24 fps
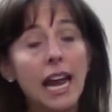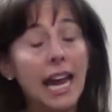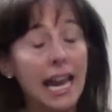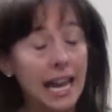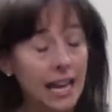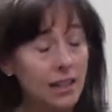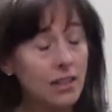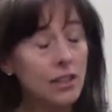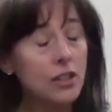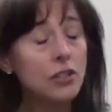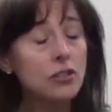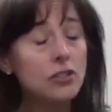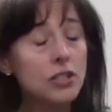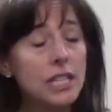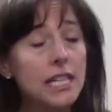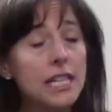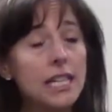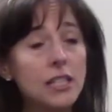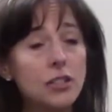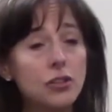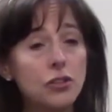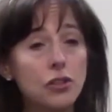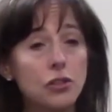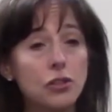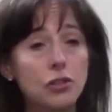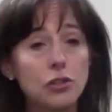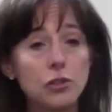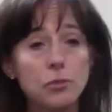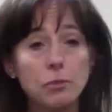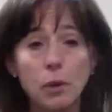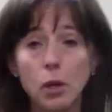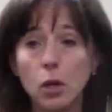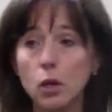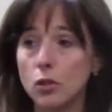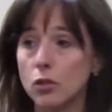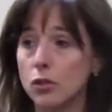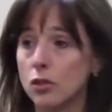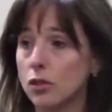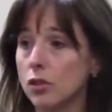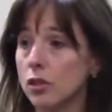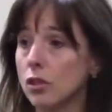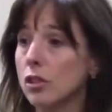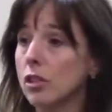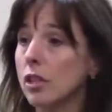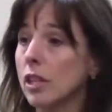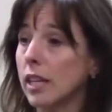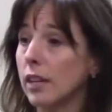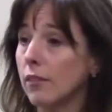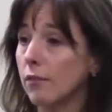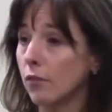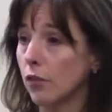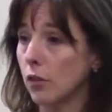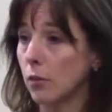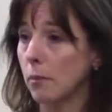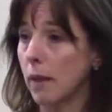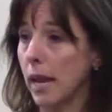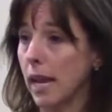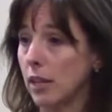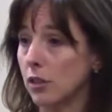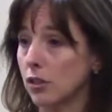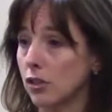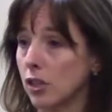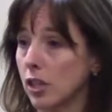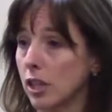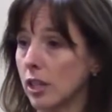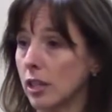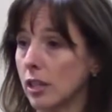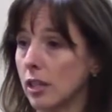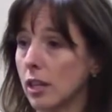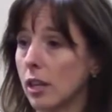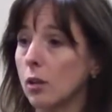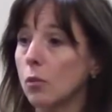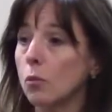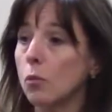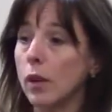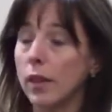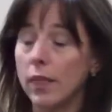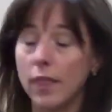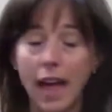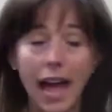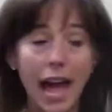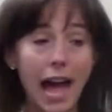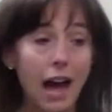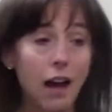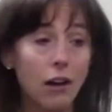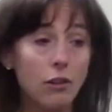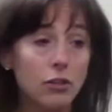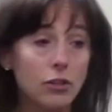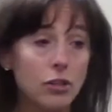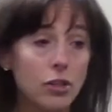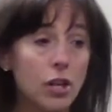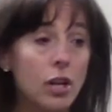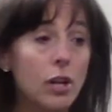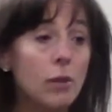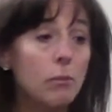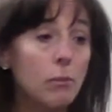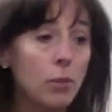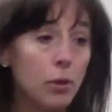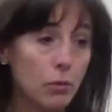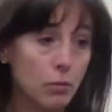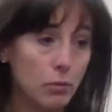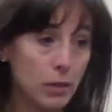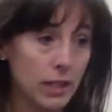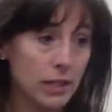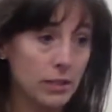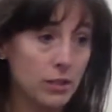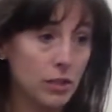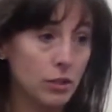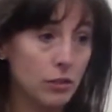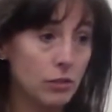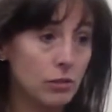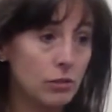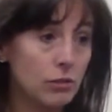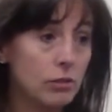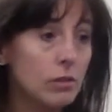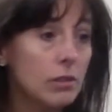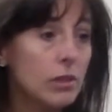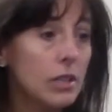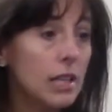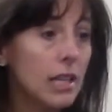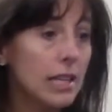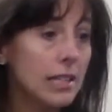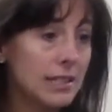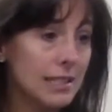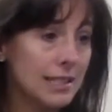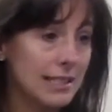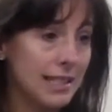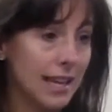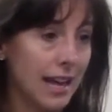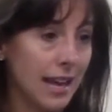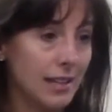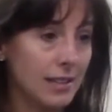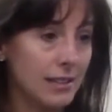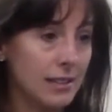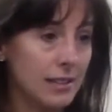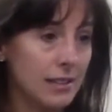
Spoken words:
and their teachers' personal information without parental consent.